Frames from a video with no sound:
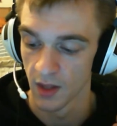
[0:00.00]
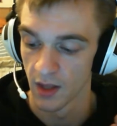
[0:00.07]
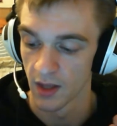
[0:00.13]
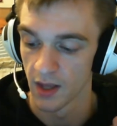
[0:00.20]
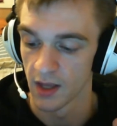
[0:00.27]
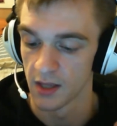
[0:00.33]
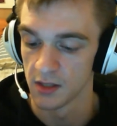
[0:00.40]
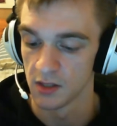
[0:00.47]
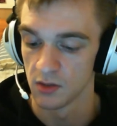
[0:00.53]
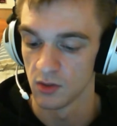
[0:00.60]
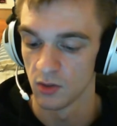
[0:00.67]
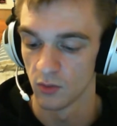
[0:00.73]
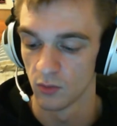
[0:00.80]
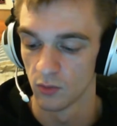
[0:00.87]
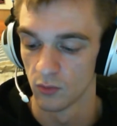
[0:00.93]
Any
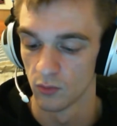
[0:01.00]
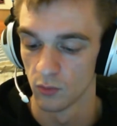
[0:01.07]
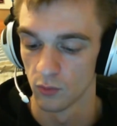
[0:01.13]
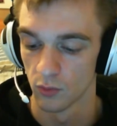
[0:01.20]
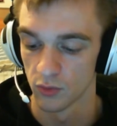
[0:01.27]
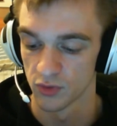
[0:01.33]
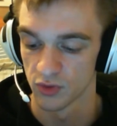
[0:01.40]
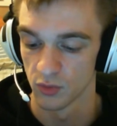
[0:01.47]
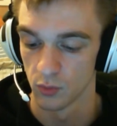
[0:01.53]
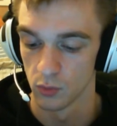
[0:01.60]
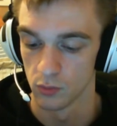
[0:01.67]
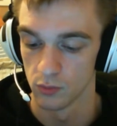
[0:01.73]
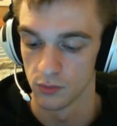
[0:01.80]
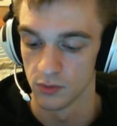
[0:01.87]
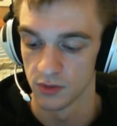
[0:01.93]
rolls to
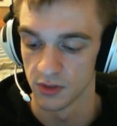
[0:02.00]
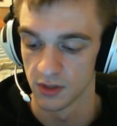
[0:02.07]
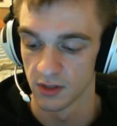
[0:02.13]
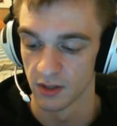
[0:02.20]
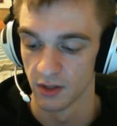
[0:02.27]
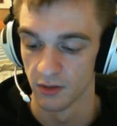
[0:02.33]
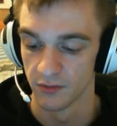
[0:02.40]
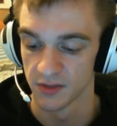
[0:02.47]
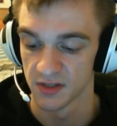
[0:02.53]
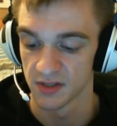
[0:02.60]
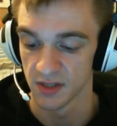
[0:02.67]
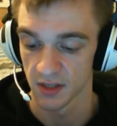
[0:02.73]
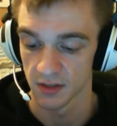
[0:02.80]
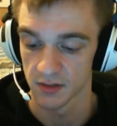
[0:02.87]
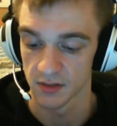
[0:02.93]
wound of a
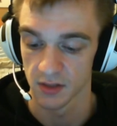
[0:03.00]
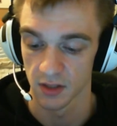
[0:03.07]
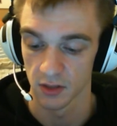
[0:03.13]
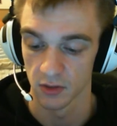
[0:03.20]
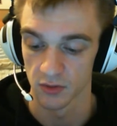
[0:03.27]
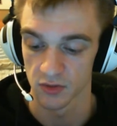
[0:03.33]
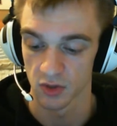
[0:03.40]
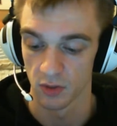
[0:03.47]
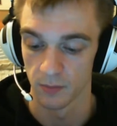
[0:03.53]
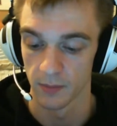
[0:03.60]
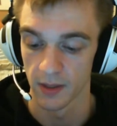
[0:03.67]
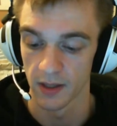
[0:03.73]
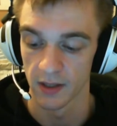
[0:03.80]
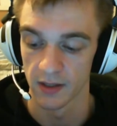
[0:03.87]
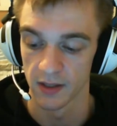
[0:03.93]
6 in close combat
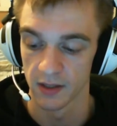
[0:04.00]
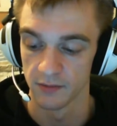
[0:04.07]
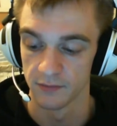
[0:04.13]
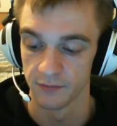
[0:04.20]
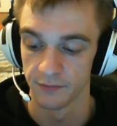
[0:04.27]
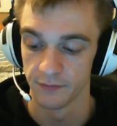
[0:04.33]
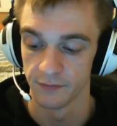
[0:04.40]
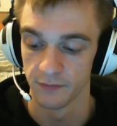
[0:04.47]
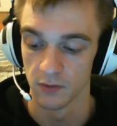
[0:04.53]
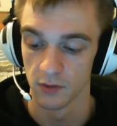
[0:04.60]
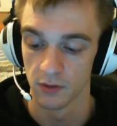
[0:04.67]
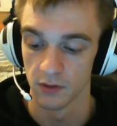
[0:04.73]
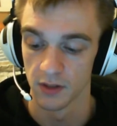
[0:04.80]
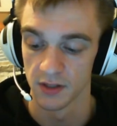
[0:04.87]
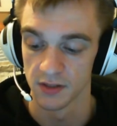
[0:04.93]
infer
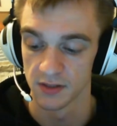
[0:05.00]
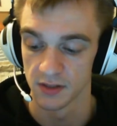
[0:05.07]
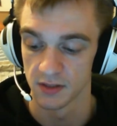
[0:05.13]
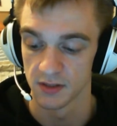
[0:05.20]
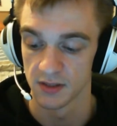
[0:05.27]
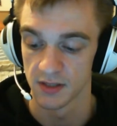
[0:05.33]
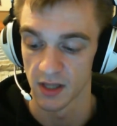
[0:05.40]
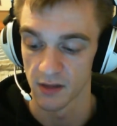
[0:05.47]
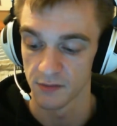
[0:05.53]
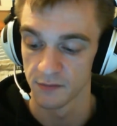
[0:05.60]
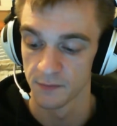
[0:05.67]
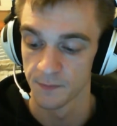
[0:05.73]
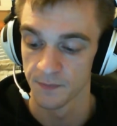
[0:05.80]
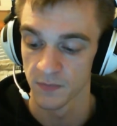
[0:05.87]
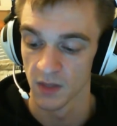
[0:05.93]
instant death.
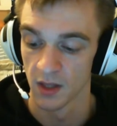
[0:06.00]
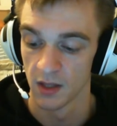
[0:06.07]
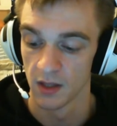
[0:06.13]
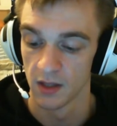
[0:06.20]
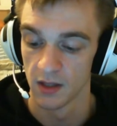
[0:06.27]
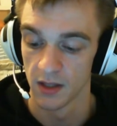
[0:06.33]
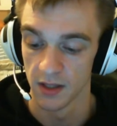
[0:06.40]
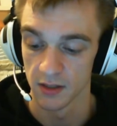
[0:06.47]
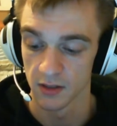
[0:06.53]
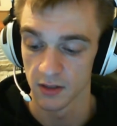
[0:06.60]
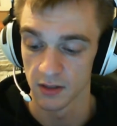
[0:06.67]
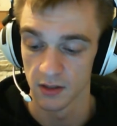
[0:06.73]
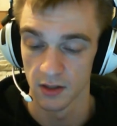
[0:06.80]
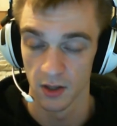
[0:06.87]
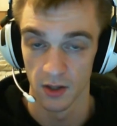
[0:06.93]
In
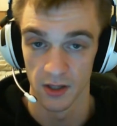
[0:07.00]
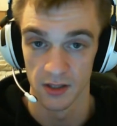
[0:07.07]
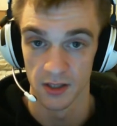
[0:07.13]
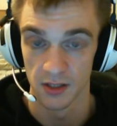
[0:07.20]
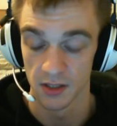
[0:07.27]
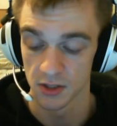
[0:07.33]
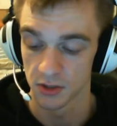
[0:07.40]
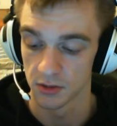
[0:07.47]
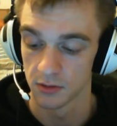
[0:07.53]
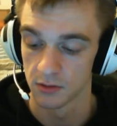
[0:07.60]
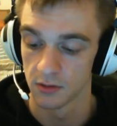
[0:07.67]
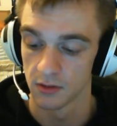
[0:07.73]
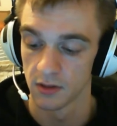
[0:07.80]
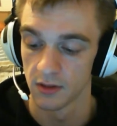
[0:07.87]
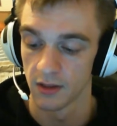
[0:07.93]
addition,
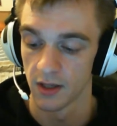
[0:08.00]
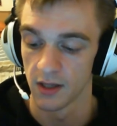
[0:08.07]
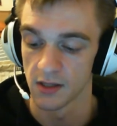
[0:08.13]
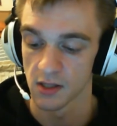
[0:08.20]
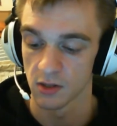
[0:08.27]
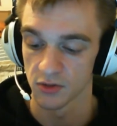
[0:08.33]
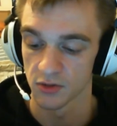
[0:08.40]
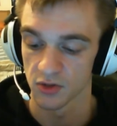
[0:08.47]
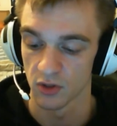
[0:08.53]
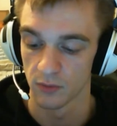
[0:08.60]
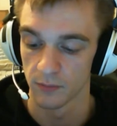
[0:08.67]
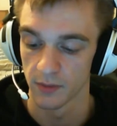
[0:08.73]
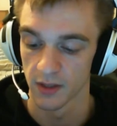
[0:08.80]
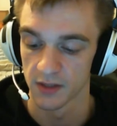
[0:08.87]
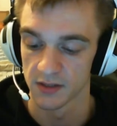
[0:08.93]
any close
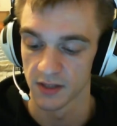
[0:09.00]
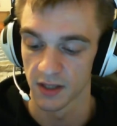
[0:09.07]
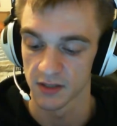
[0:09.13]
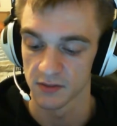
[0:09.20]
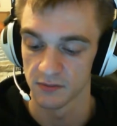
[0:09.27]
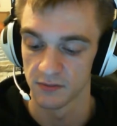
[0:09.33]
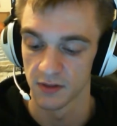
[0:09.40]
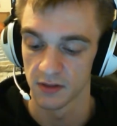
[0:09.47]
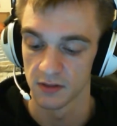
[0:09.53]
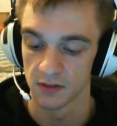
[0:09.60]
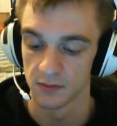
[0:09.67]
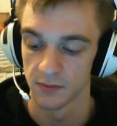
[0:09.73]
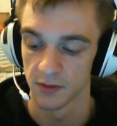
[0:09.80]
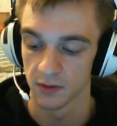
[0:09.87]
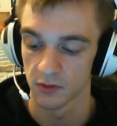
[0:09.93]
combat attacks inflicted
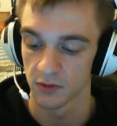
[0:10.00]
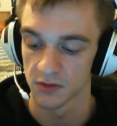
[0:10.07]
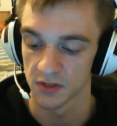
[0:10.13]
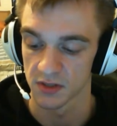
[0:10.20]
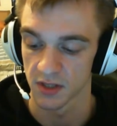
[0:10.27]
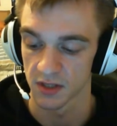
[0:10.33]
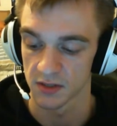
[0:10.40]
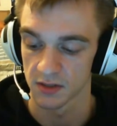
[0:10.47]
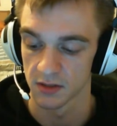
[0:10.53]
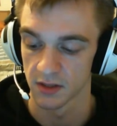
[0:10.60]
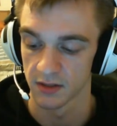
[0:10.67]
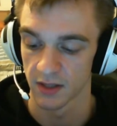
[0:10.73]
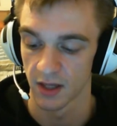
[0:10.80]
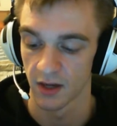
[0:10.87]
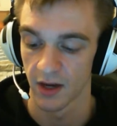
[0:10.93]
by the Culex Assassin
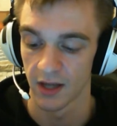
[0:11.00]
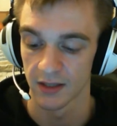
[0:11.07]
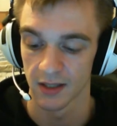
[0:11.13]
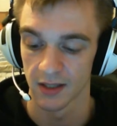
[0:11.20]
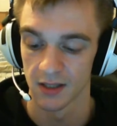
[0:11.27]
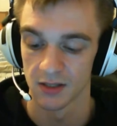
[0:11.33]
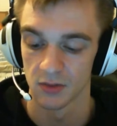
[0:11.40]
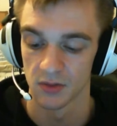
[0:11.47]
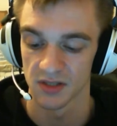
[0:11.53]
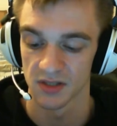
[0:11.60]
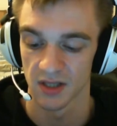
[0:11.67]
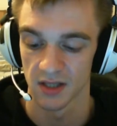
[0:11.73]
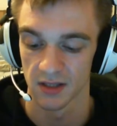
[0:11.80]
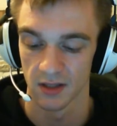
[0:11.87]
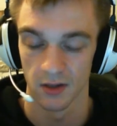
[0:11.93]
that are allocated to a
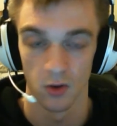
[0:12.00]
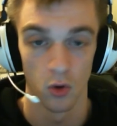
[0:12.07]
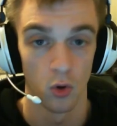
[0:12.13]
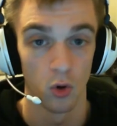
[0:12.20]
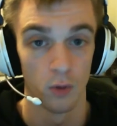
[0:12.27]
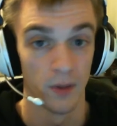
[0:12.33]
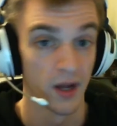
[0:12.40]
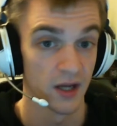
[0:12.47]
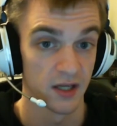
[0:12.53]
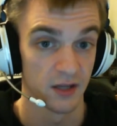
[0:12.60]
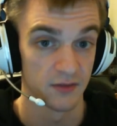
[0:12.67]
Psyker automatically have the